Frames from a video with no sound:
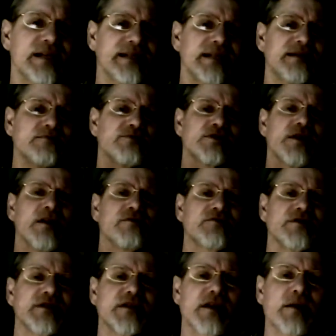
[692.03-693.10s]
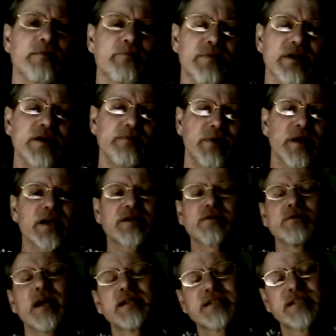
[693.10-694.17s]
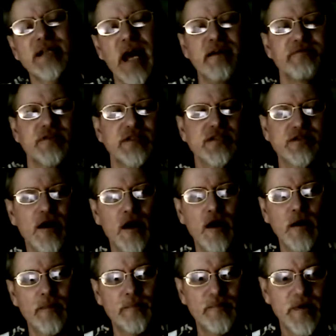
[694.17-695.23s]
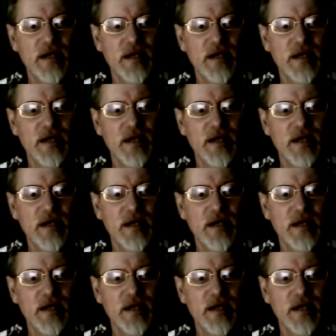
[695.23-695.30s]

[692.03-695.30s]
to see themselves as a complete picture like David saw